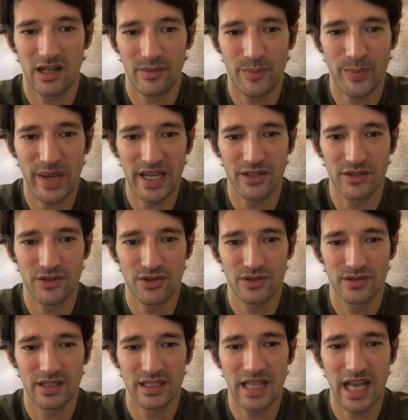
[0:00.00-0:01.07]
Page.
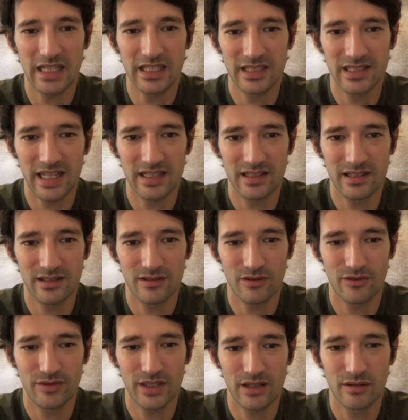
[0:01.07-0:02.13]
Another sentence of
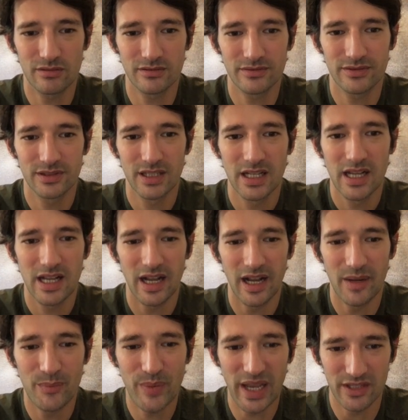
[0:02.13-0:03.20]
Vitruv, a
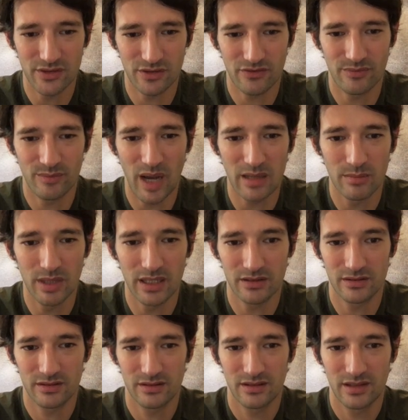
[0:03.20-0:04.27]
page of Barbaro.
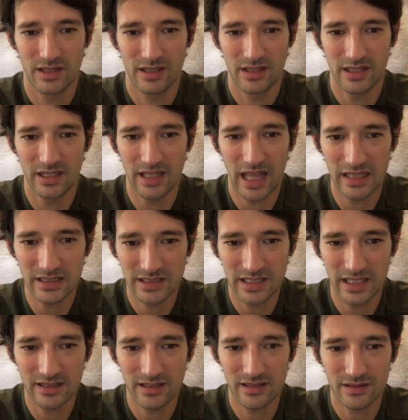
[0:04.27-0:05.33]
Another
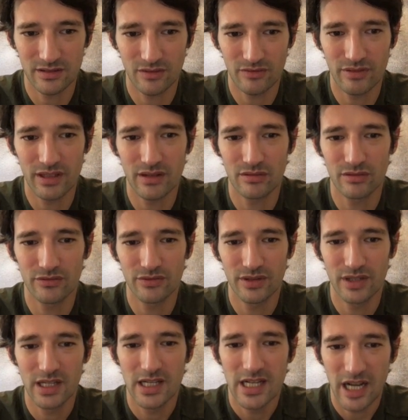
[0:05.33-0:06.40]
sentence of Vitruv,
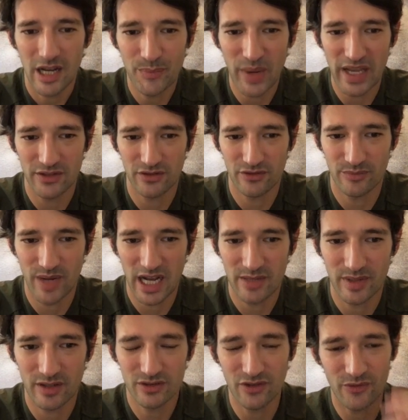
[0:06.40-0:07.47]
a page of
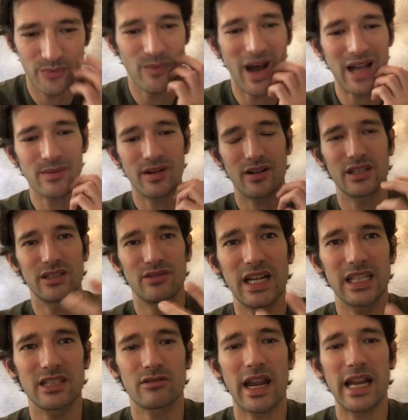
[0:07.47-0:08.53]
Barbaro. So Barbaro is
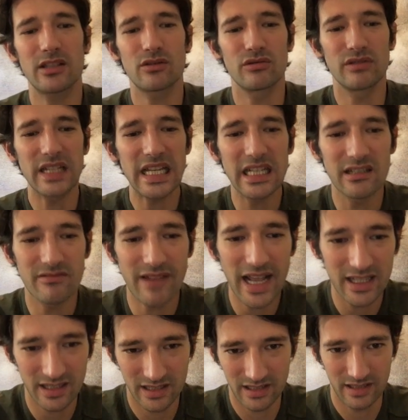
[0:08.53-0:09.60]
trying to
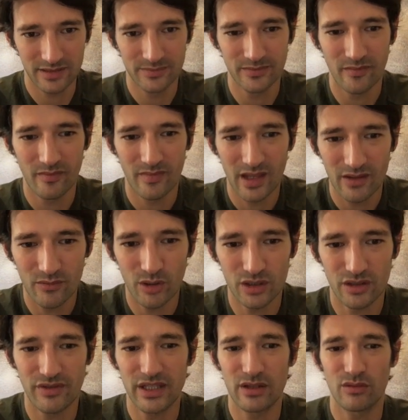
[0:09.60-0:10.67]
reinvent what
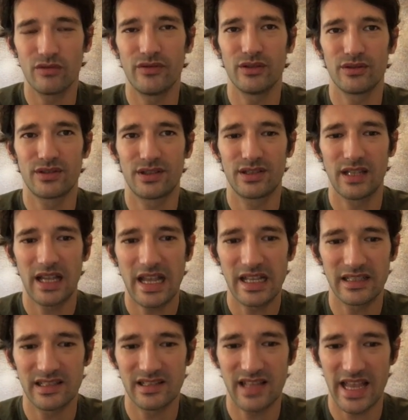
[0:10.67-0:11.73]
Vitruvius
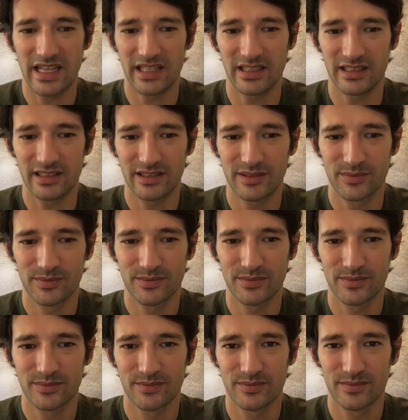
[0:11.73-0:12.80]
is saying.
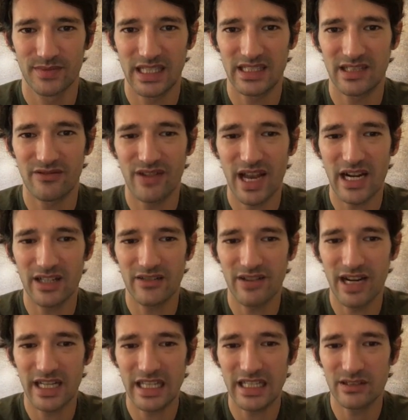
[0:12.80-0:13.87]
It's a very,
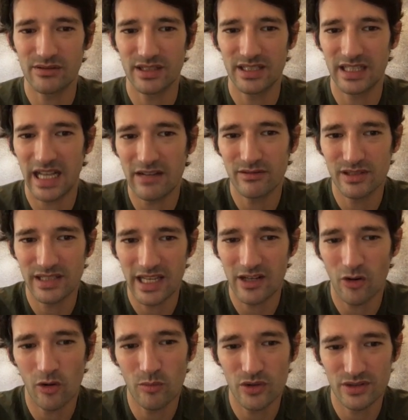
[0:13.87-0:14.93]
very interesting, I would say
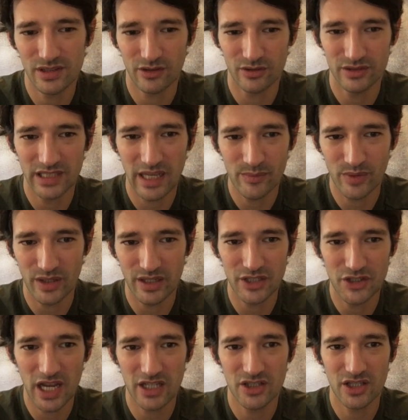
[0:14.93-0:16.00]
almost a contemporary
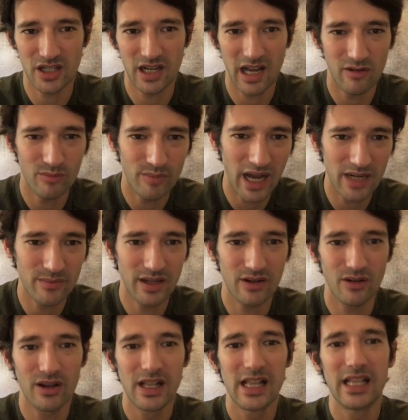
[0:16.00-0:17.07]
gesture, how
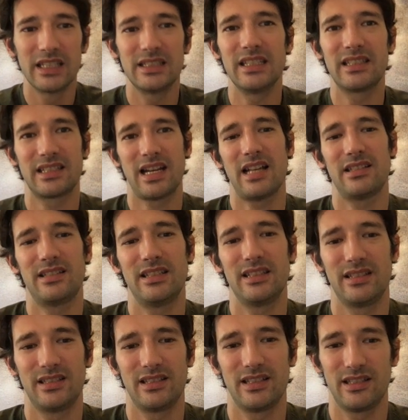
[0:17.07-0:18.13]
Barbaro
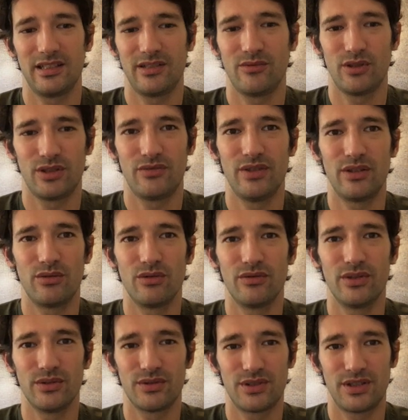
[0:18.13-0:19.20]
discusses what
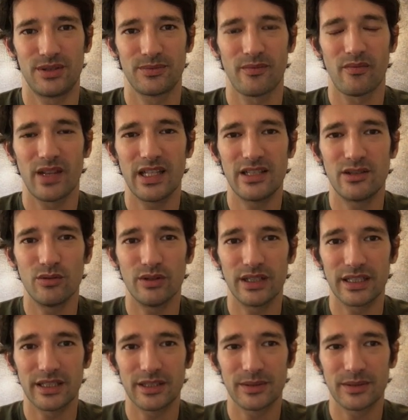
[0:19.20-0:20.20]
Vitruvius is doing.